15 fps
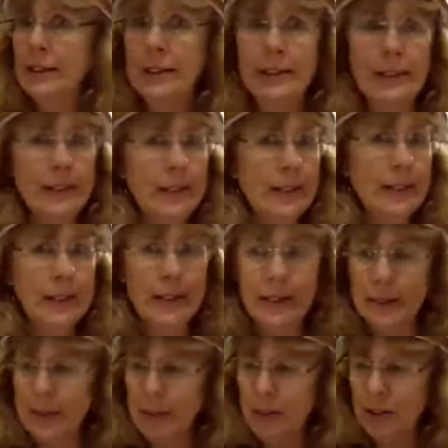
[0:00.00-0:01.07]

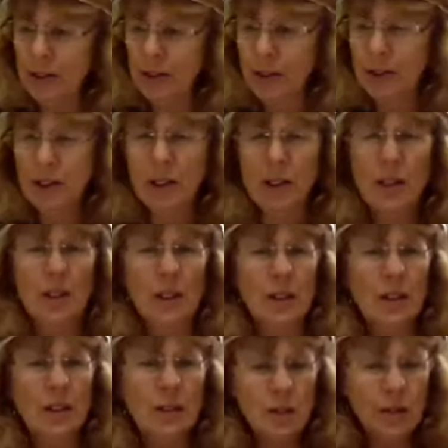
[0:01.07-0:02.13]
"No."
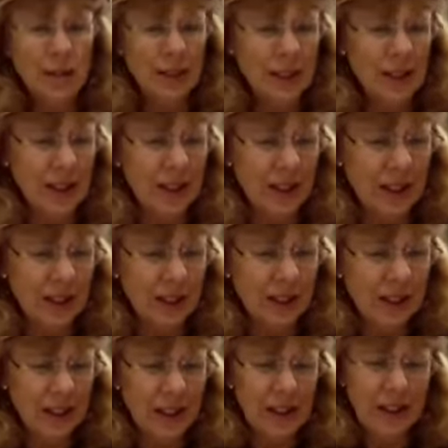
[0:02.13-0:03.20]
Oh dear.
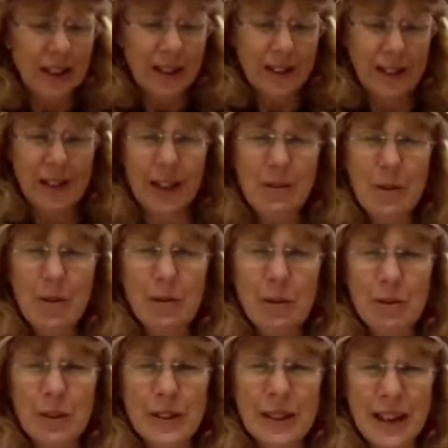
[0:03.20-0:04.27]
Samuel
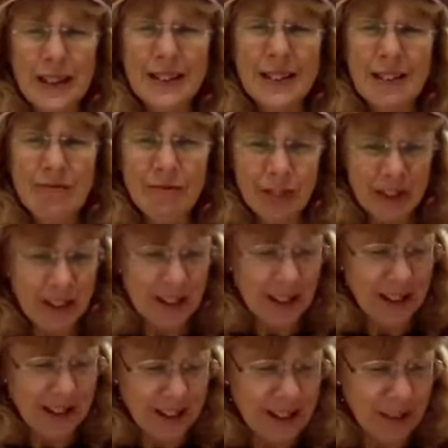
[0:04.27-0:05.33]
was getting really
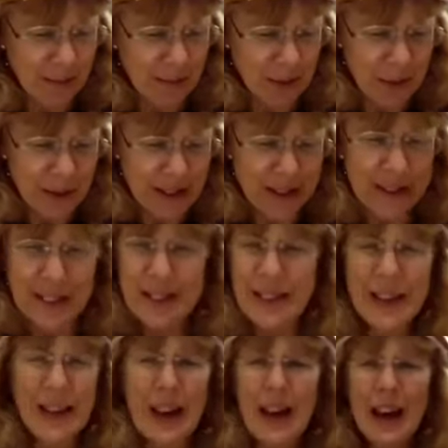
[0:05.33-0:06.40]
disappointed.
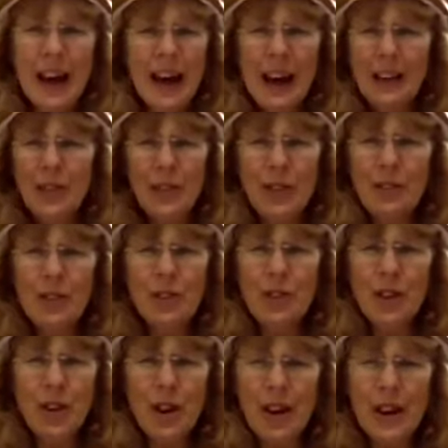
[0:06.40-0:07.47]
"Have you not
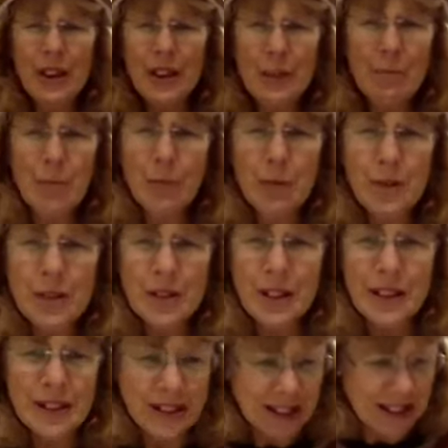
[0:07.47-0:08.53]
got any more
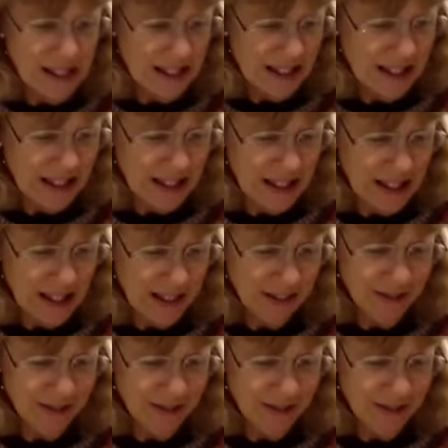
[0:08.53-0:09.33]
sons, Jesse?"